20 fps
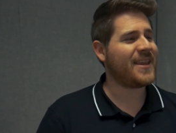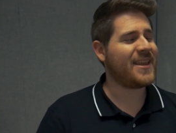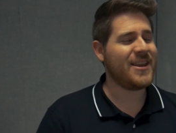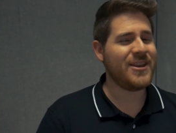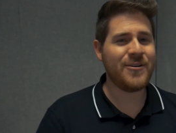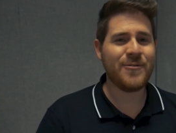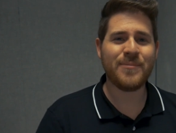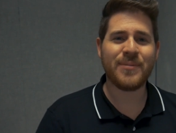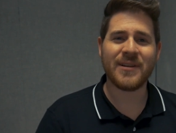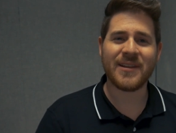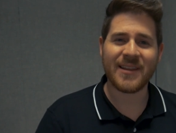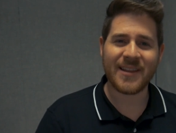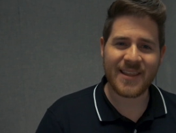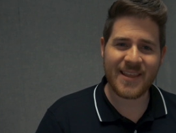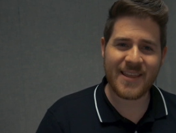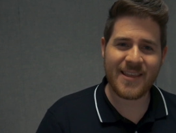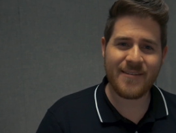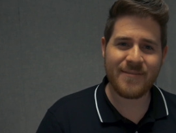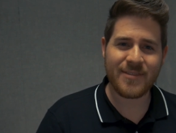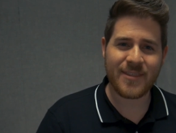Can you
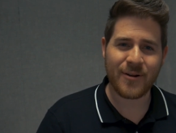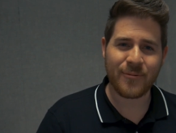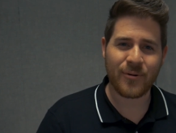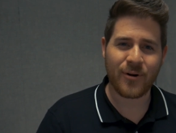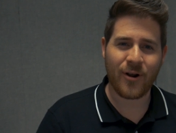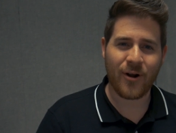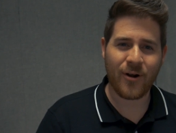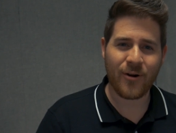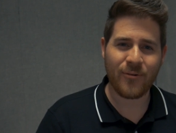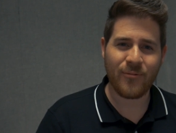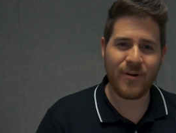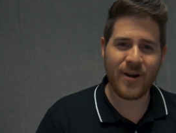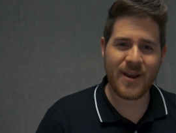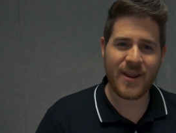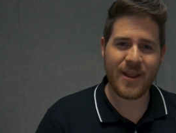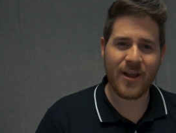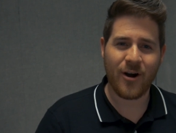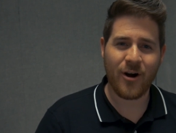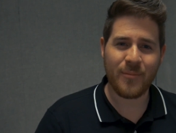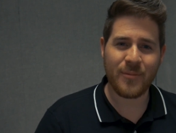believe that we're
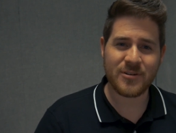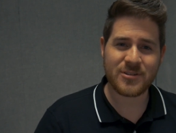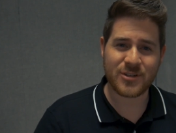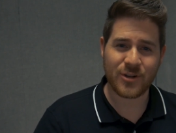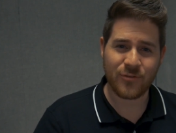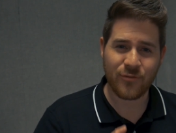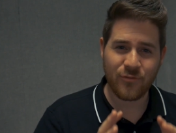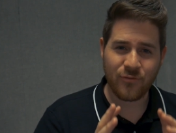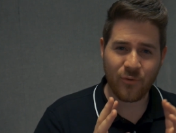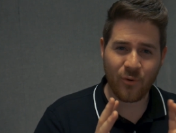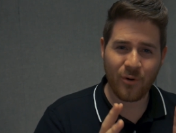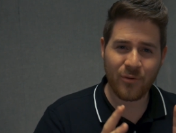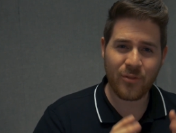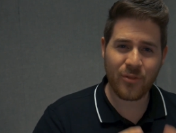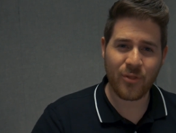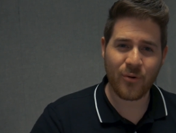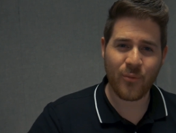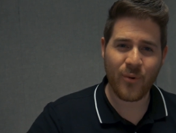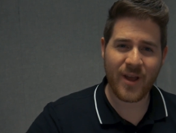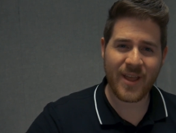already almost a fourth
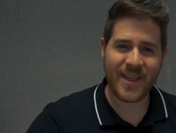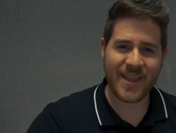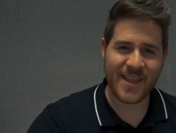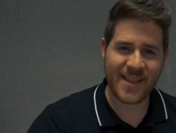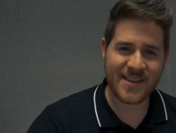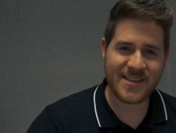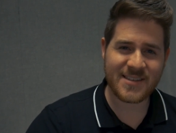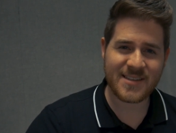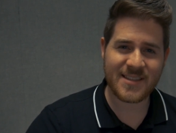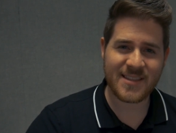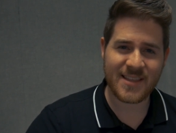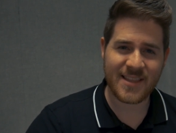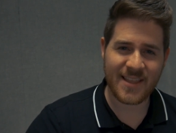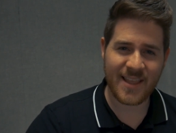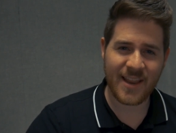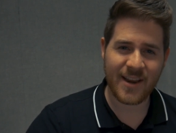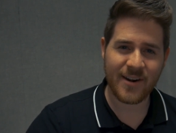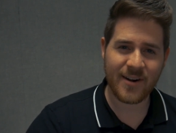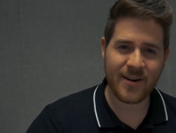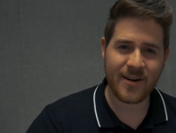of the way into the
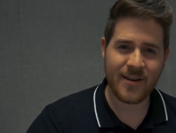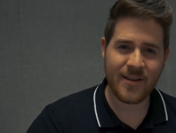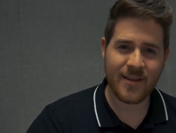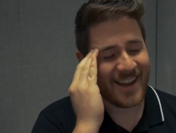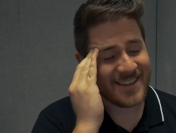year?